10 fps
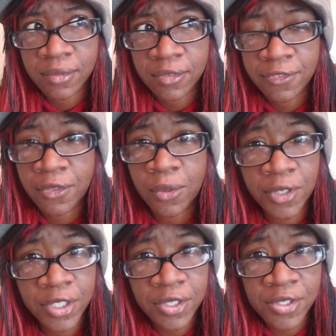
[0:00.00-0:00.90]
4
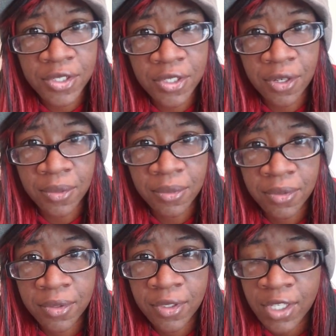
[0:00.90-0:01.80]
years ago,
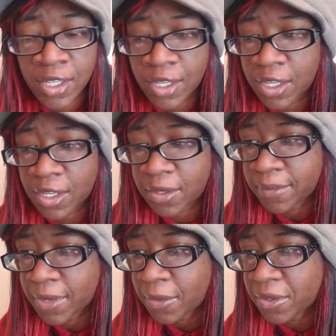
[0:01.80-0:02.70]

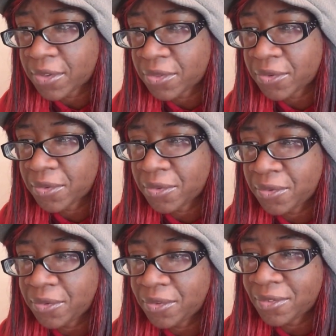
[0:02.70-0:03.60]
I went
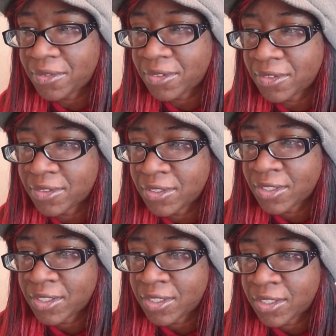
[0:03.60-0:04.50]
through
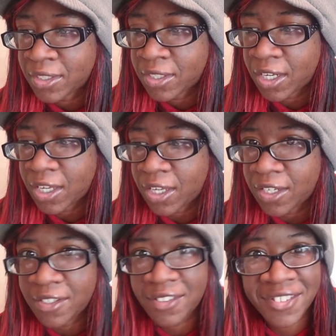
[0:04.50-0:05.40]

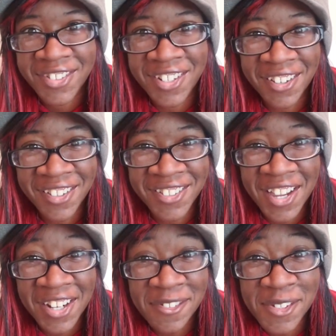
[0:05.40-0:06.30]
a dark
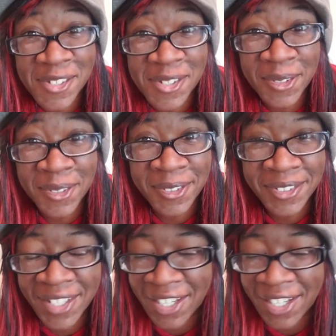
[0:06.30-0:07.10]
night of the soul.